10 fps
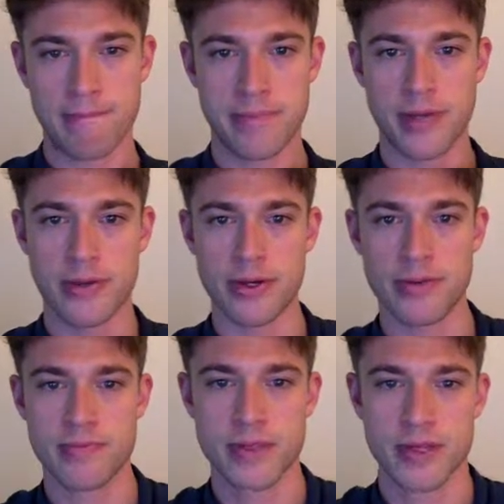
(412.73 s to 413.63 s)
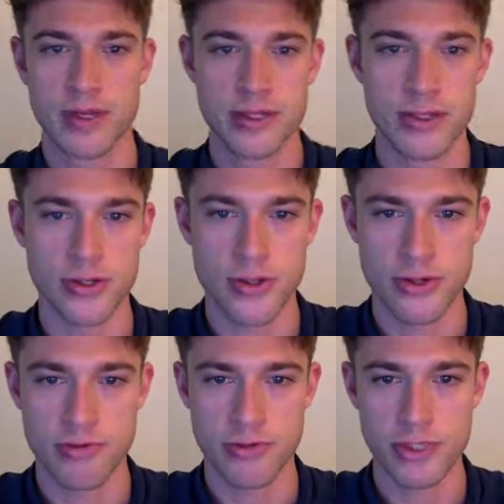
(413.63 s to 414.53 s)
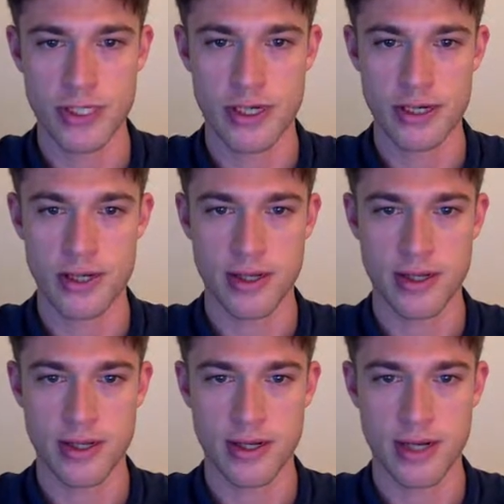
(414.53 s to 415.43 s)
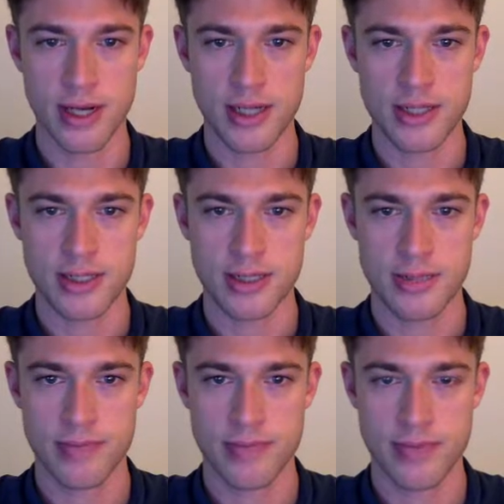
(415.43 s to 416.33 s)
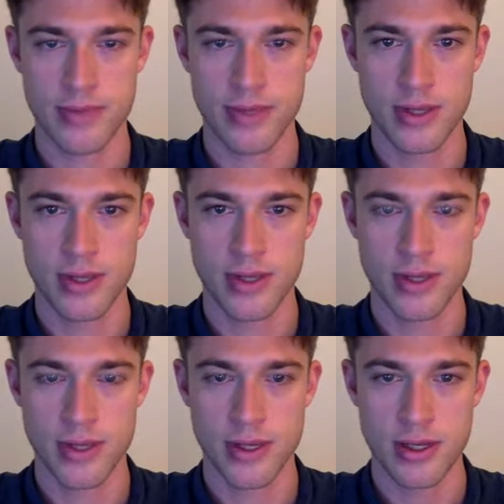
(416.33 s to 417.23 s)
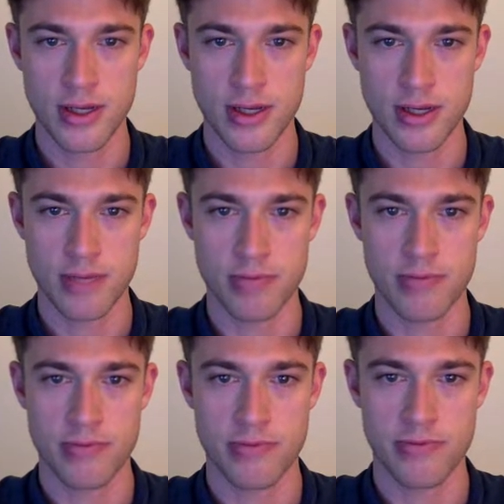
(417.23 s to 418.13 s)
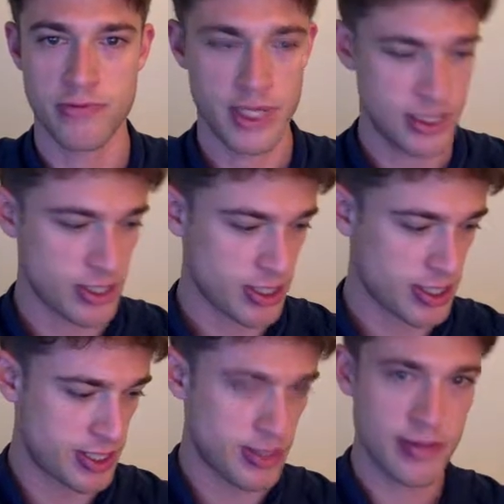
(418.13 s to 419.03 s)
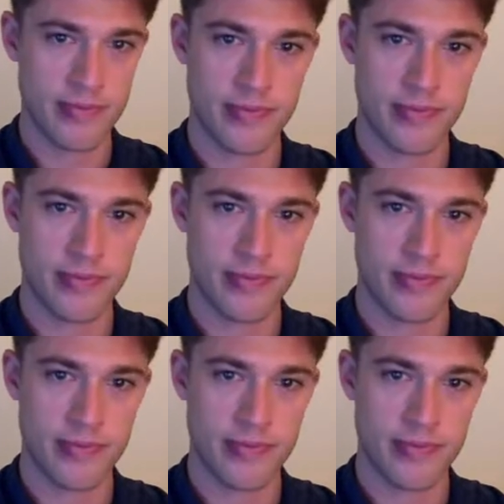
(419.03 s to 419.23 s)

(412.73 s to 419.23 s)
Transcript: There we go. So two hundred forty lux. Um, fairly dark here.